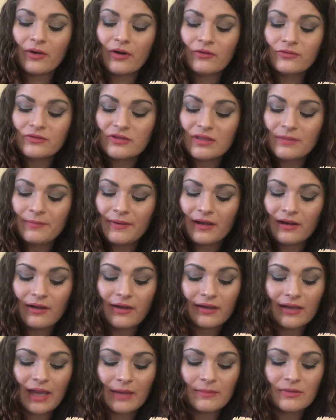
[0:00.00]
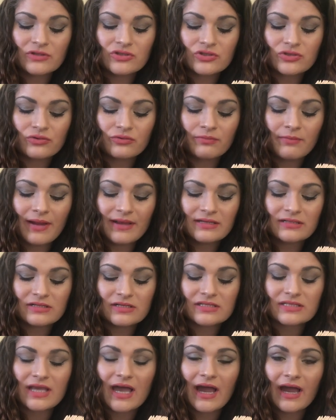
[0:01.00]
under the pillow came a
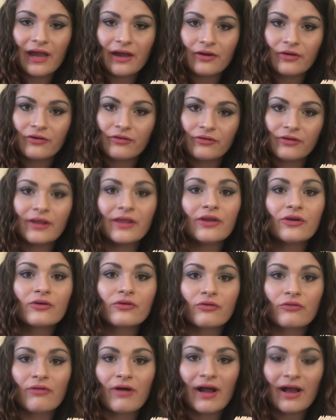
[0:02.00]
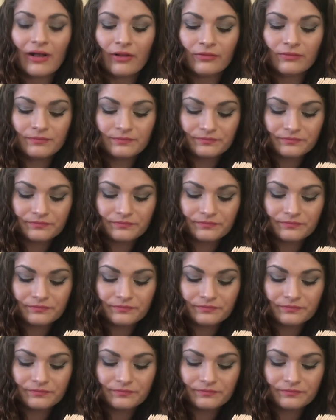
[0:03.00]
tremendous, angry growl.